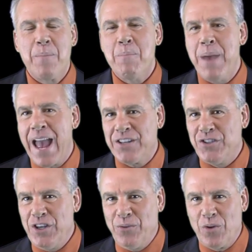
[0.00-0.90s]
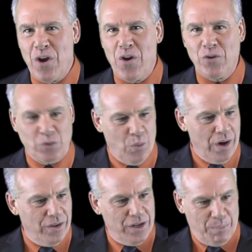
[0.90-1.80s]
matching rows
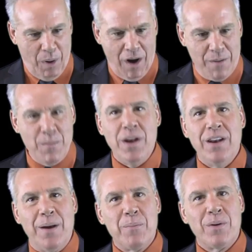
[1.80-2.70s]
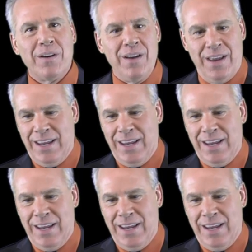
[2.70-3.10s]
where the department number